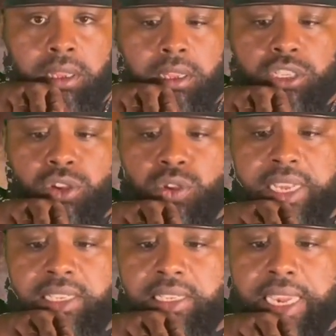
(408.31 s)
so you
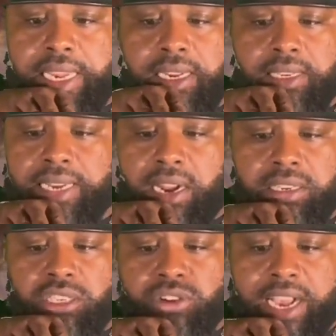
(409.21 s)
can see down
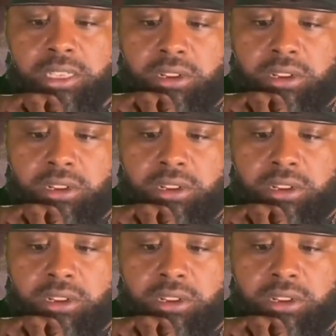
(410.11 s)
these tracks.